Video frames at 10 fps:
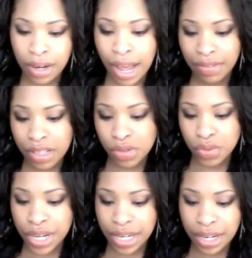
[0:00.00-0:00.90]
then I have this
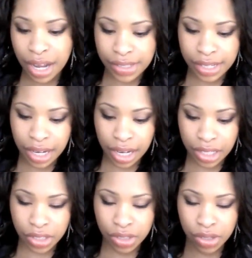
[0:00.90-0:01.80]
really nice
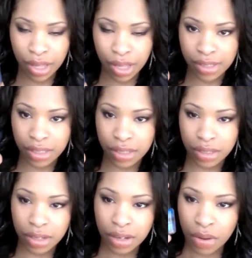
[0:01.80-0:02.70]
collection
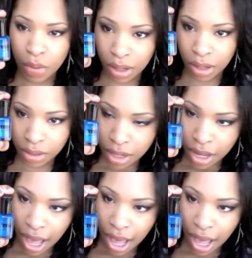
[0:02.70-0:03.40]
2001